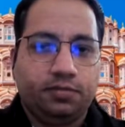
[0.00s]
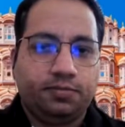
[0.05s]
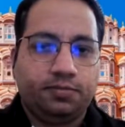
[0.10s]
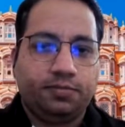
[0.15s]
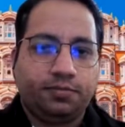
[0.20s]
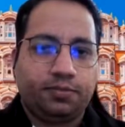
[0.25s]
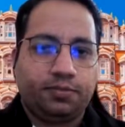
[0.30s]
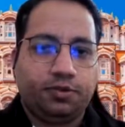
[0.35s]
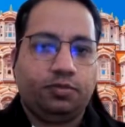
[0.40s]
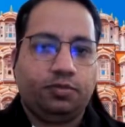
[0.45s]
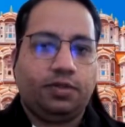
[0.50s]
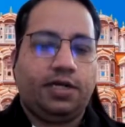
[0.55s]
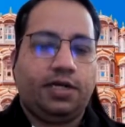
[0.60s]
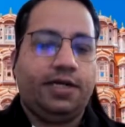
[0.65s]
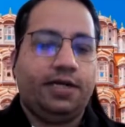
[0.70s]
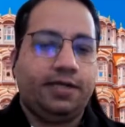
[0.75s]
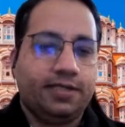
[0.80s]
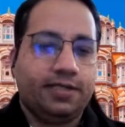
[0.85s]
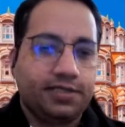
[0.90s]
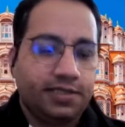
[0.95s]
So I
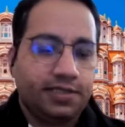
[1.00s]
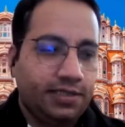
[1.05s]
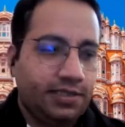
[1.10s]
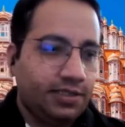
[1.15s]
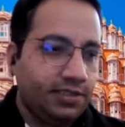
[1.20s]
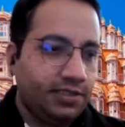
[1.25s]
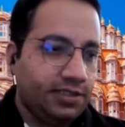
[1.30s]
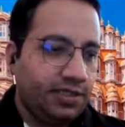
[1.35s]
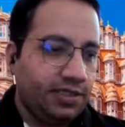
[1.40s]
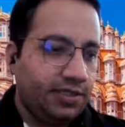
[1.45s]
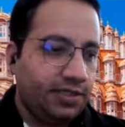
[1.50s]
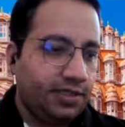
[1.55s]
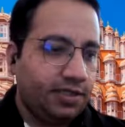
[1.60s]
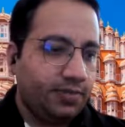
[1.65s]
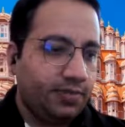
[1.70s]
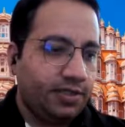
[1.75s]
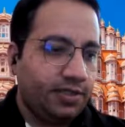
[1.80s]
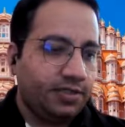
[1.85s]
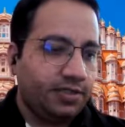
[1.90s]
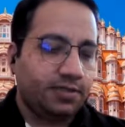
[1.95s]
understand that
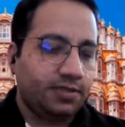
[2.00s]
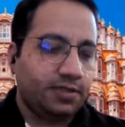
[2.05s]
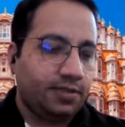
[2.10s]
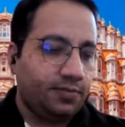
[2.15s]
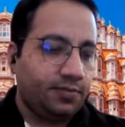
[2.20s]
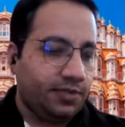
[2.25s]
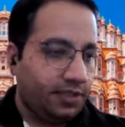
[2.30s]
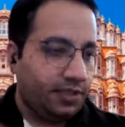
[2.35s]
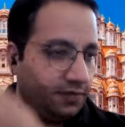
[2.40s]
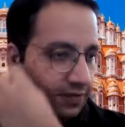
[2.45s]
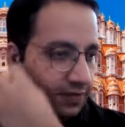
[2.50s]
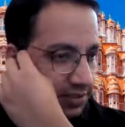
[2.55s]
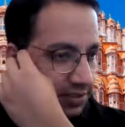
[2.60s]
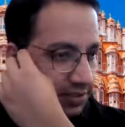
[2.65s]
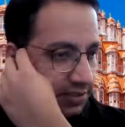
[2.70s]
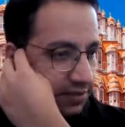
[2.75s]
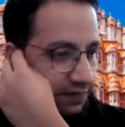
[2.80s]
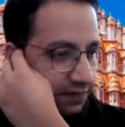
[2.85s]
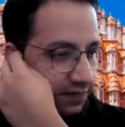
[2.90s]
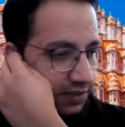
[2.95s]
GTM is something which is
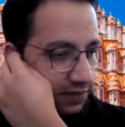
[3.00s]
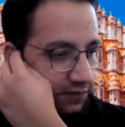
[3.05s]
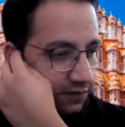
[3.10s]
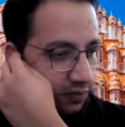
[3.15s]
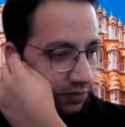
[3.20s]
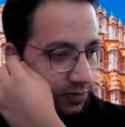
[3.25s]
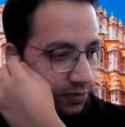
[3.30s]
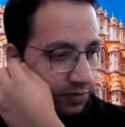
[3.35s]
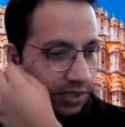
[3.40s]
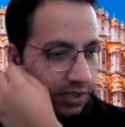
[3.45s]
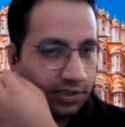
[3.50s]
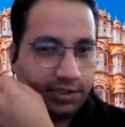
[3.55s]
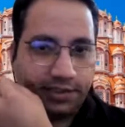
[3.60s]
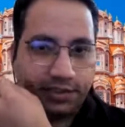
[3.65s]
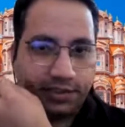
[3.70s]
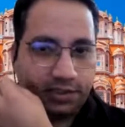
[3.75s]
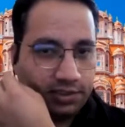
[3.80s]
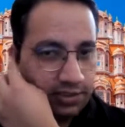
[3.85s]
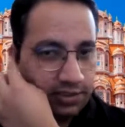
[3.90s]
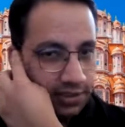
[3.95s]
different from a
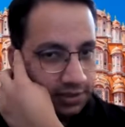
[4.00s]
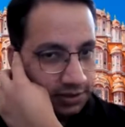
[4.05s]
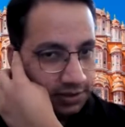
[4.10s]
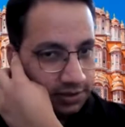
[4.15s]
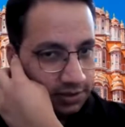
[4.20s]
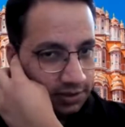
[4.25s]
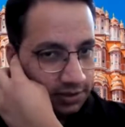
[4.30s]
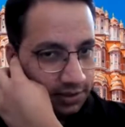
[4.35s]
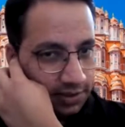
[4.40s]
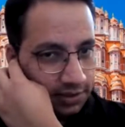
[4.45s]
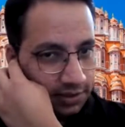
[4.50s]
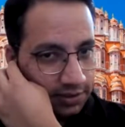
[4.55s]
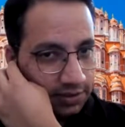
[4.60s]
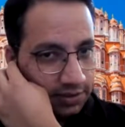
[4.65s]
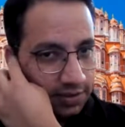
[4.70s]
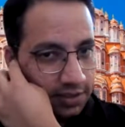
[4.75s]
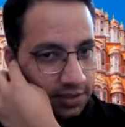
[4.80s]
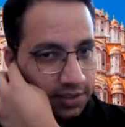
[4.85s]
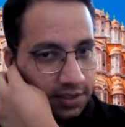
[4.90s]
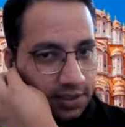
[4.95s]
marketing strategy, right?
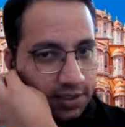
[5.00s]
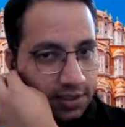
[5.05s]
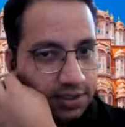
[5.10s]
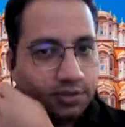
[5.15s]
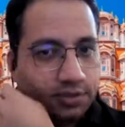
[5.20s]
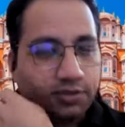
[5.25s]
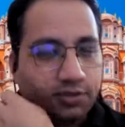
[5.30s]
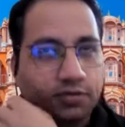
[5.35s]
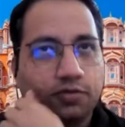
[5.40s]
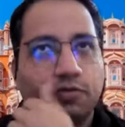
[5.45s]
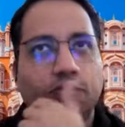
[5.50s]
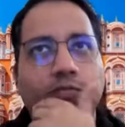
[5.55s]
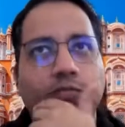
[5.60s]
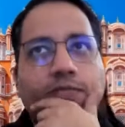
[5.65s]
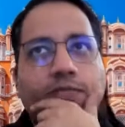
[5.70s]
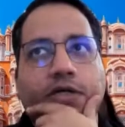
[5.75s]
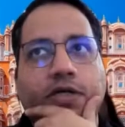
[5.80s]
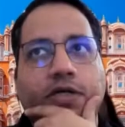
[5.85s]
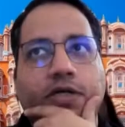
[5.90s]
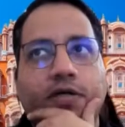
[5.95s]
So
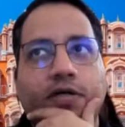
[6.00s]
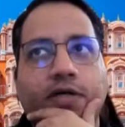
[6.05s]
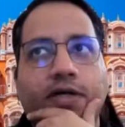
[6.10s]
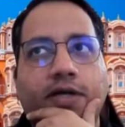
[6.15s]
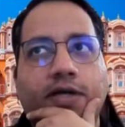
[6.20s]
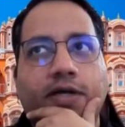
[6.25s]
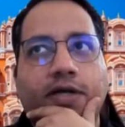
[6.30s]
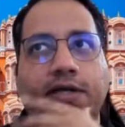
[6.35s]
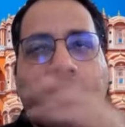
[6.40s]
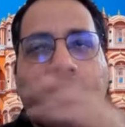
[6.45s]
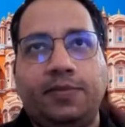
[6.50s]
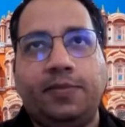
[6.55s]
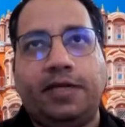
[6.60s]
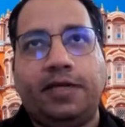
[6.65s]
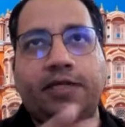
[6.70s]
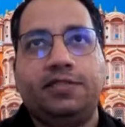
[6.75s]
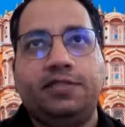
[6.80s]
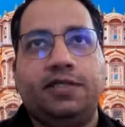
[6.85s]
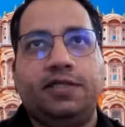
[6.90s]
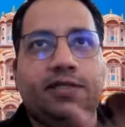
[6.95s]
and
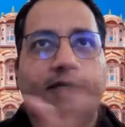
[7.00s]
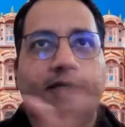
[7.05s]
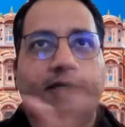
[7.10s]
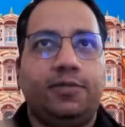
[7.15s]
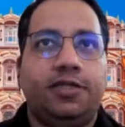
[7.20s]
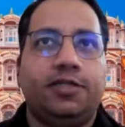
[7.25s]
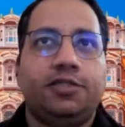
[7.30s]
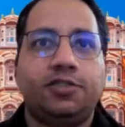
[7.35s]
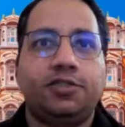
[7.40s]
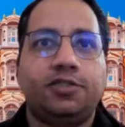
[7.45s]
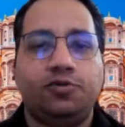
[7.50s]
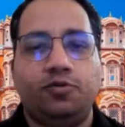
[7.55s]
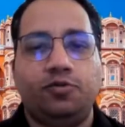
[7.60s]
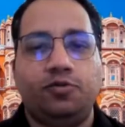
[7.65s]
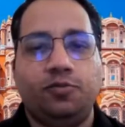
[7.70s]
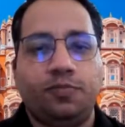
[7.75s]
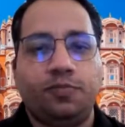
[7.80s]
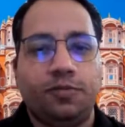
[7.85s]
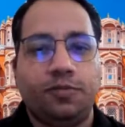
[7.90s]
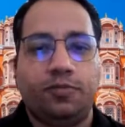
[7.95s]
ultimately GTM leads
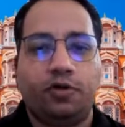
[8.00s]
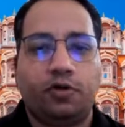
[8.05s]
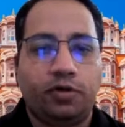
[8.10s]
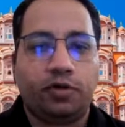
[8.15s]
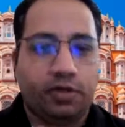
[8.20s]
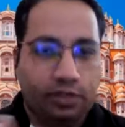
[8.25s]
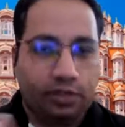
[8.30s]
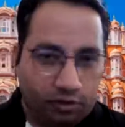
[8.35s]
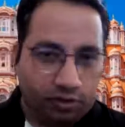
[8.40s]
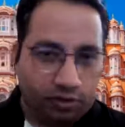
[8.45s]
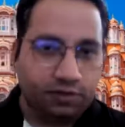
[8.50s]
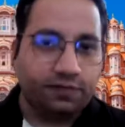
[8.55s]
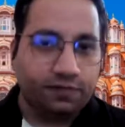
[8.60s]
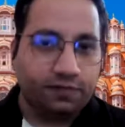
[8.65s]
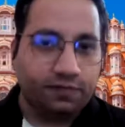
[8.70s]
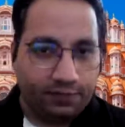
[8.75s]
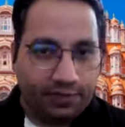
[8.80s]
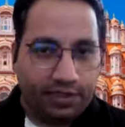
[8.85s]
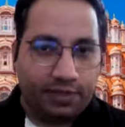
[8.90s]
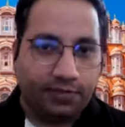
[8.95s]
to product launch
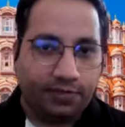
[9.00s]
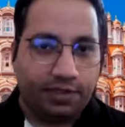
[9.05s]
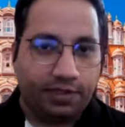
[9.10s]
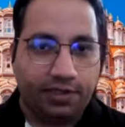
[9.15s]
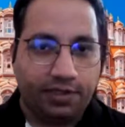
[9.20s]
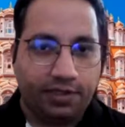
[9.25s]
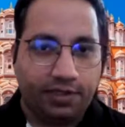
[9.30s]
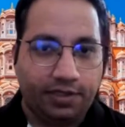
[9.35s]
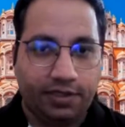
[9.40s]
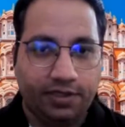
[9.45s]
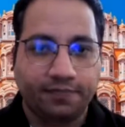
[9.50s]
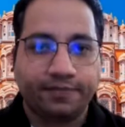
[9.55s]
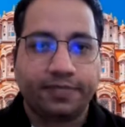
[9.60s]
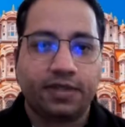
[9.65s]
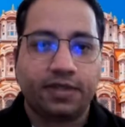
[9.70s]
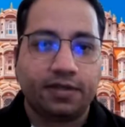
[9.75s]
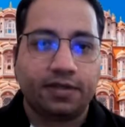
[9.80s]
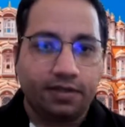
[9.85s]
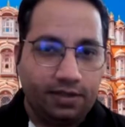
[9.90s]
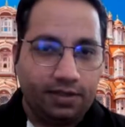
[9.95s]
primarily.
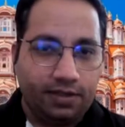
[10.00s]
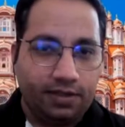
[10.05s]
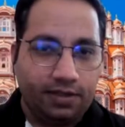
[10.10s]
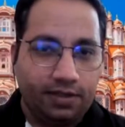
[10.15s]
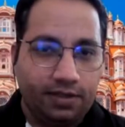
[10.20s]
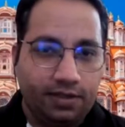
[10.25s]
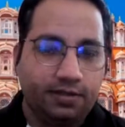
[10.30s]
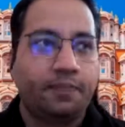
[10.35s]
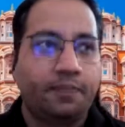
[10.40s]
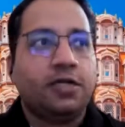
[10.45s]
Yeah.